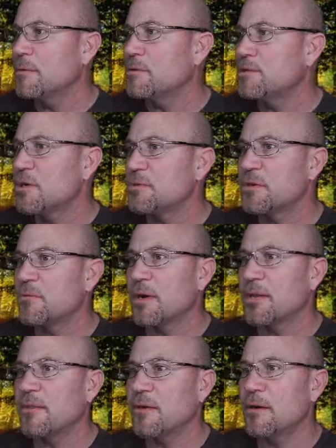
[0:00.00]
Shows it
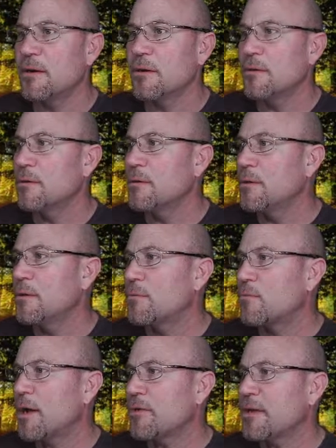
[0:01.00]
right there.
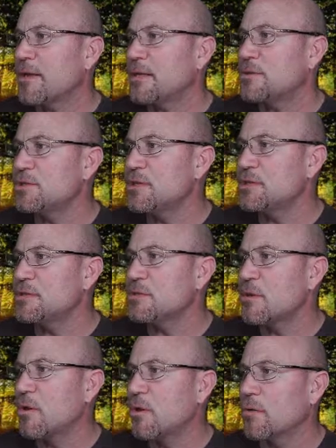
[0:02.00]
Routing
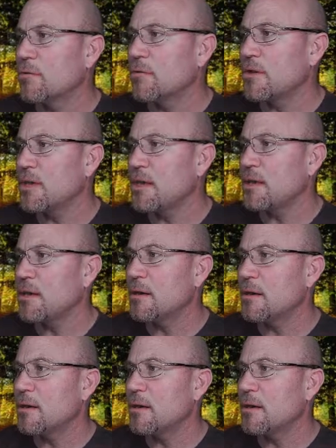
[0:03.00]
engines are the